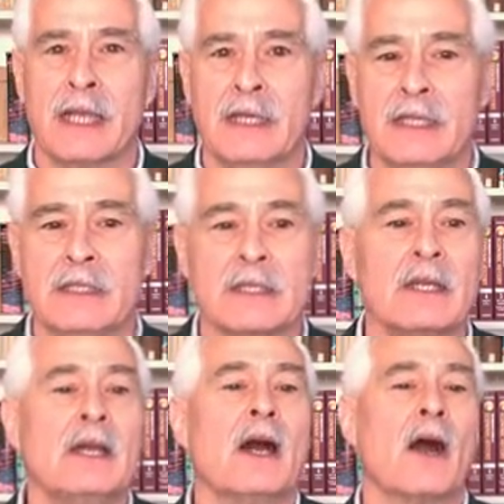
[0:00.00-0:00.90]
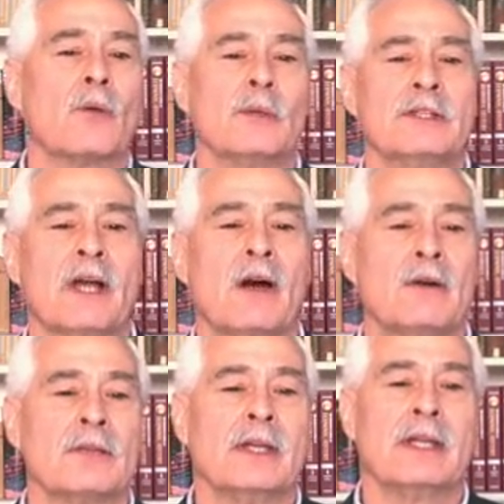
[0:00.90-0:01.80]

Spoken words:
délits are resolved